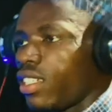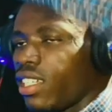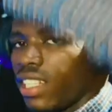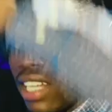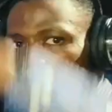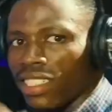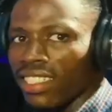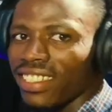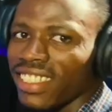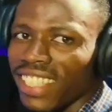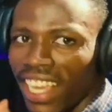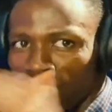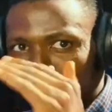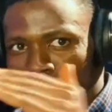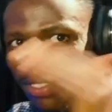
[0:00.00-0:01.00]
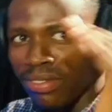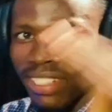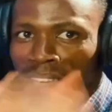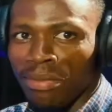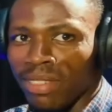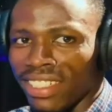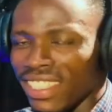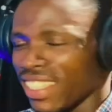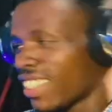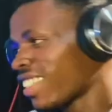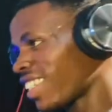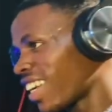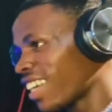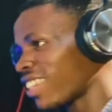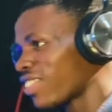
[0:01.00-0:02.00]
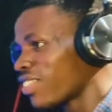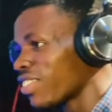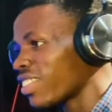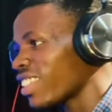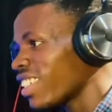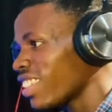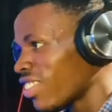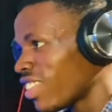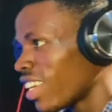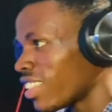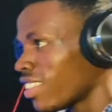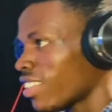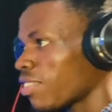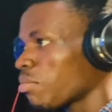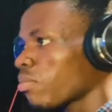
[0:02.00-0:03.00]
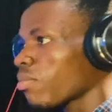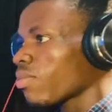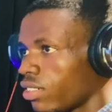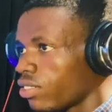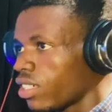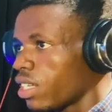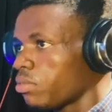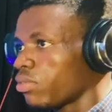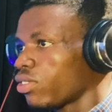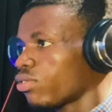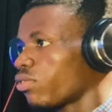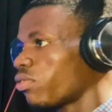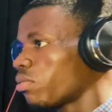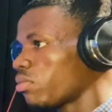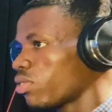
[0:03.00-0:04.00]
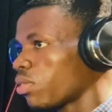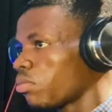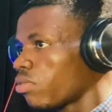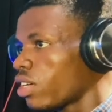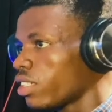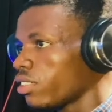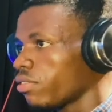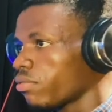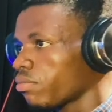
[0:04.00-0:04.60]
like this. I don't know if that makes sense. Yeah, so that's it. Okay, let me just go from the top one.